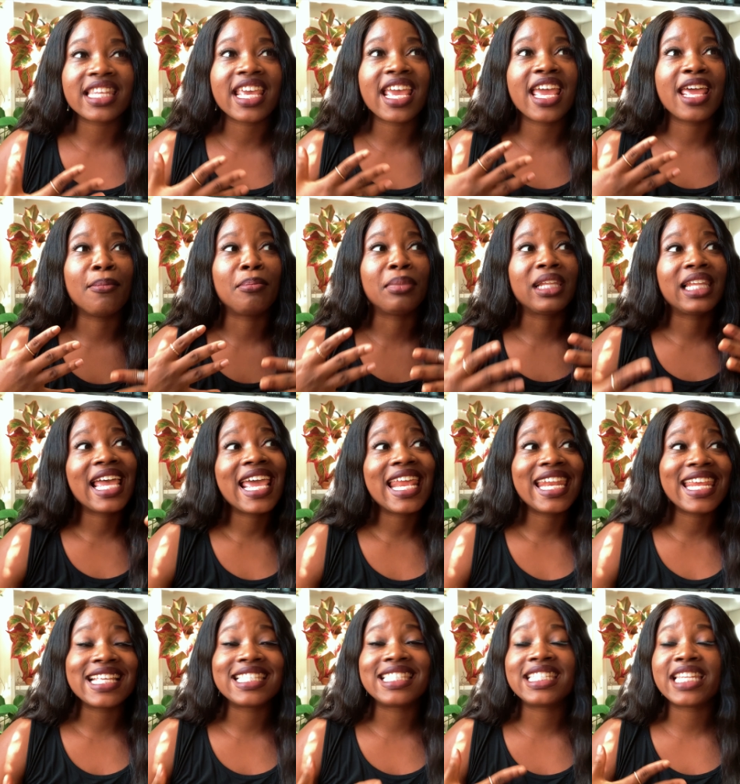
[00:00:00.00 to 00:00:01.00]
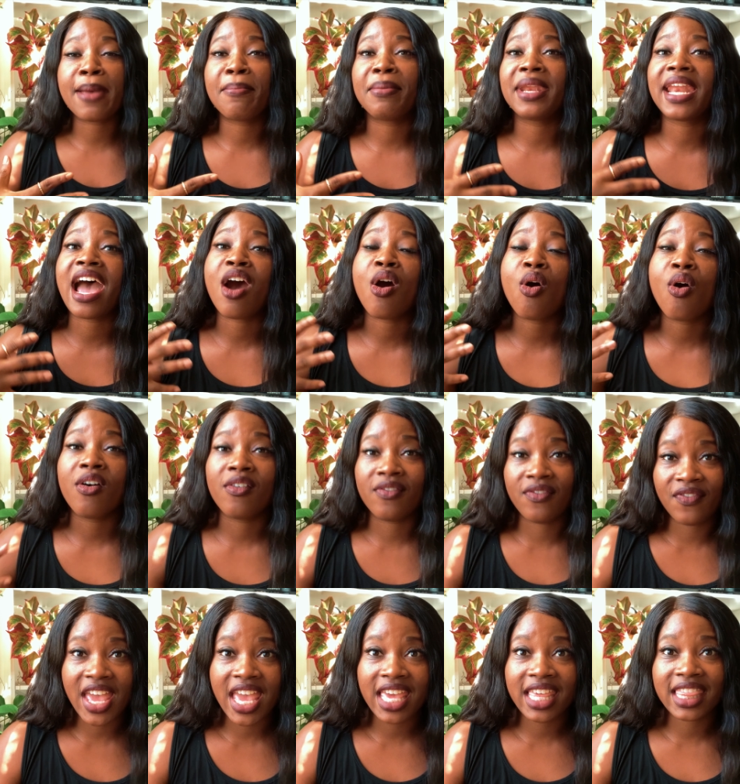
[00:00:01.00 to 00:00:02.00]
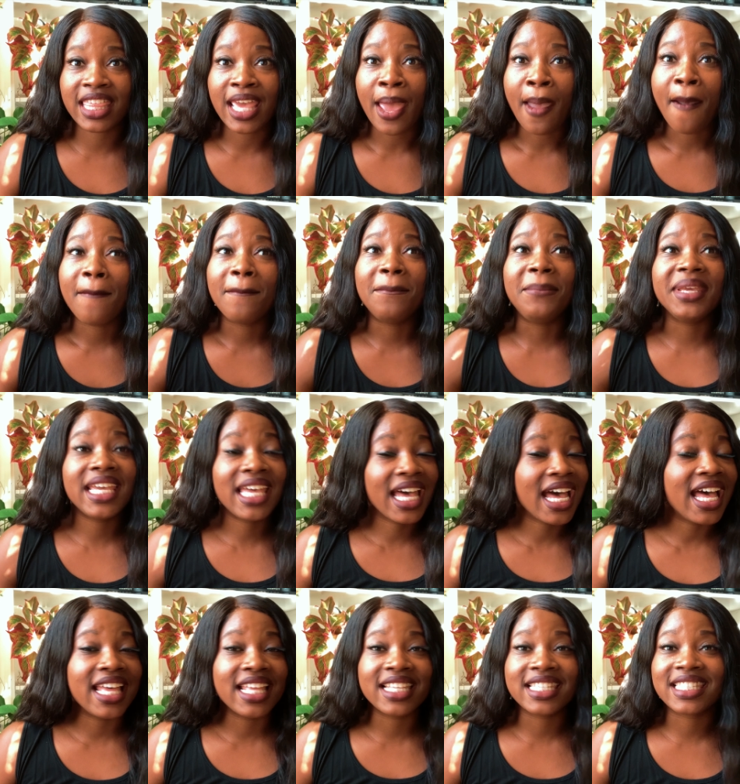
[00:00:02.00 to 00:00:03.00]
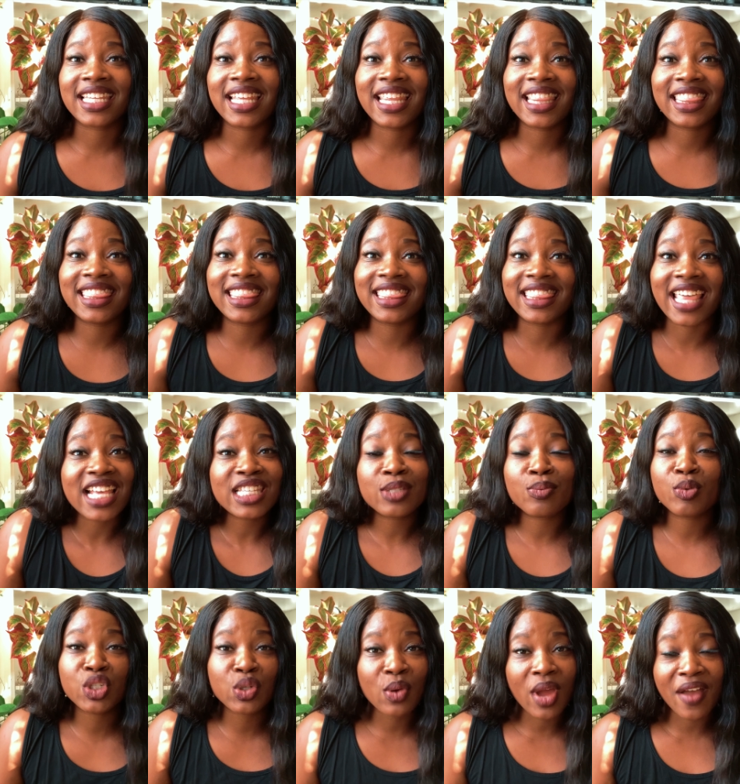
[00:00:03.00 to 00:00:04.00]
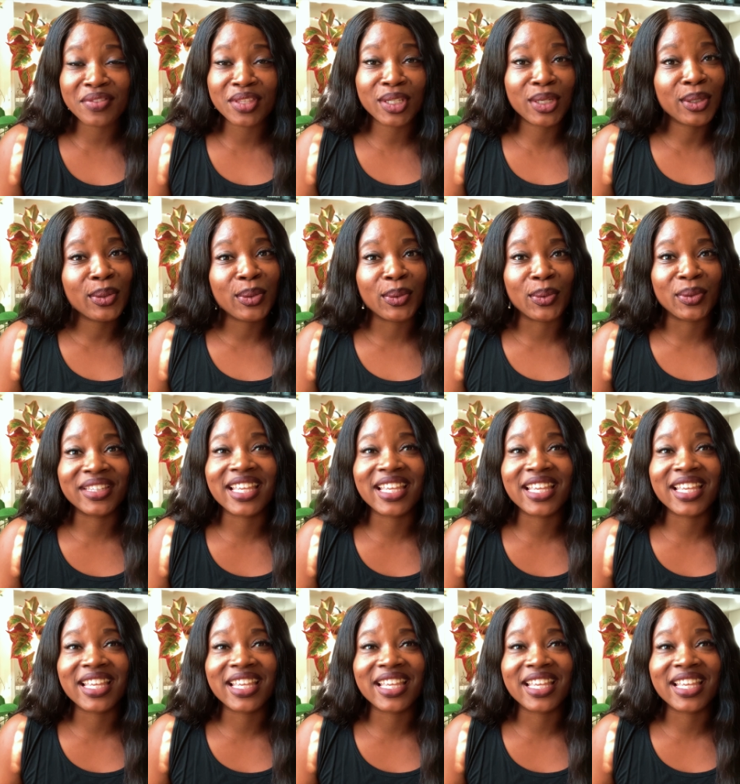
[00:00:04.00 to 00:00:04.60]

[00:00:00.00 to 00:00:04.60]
And planning, stepping out on faith, because that's what you have to do.